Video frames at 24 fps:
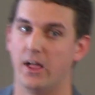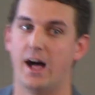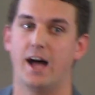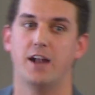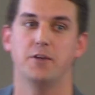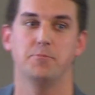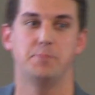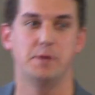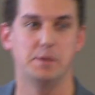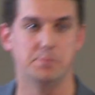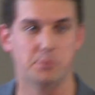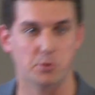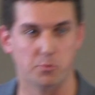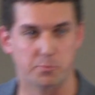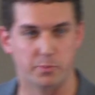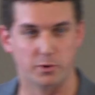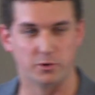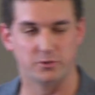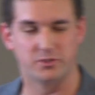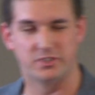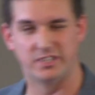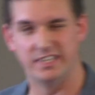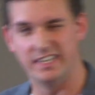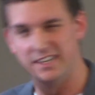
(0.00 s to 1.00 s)
lot of people
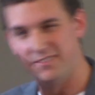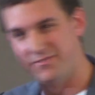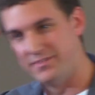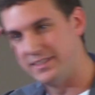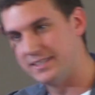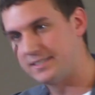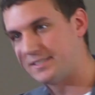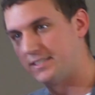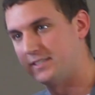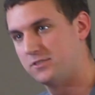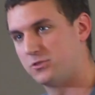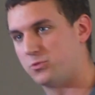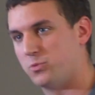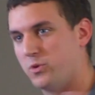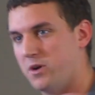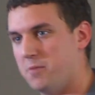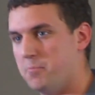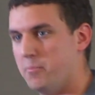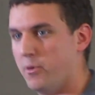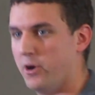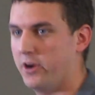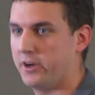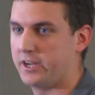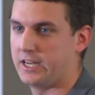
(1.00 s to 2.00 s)
perceive this is what
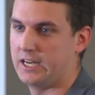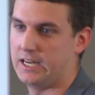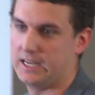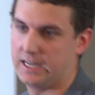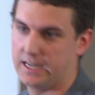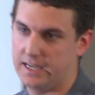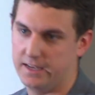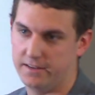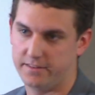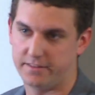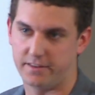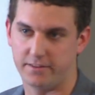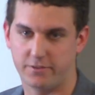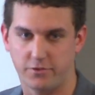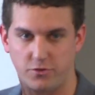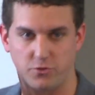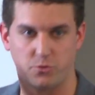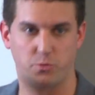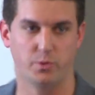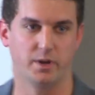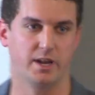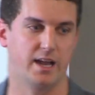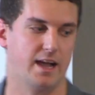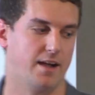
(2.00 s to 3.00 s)
marketing is, this
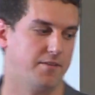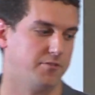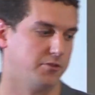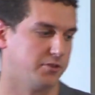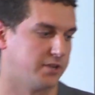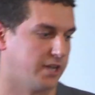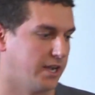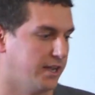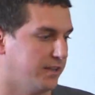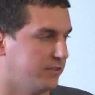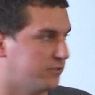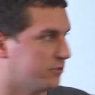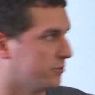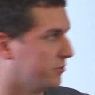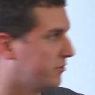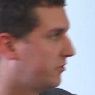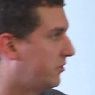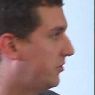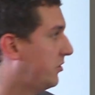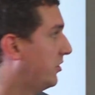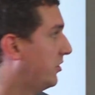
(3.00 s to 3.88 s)
is what advertisers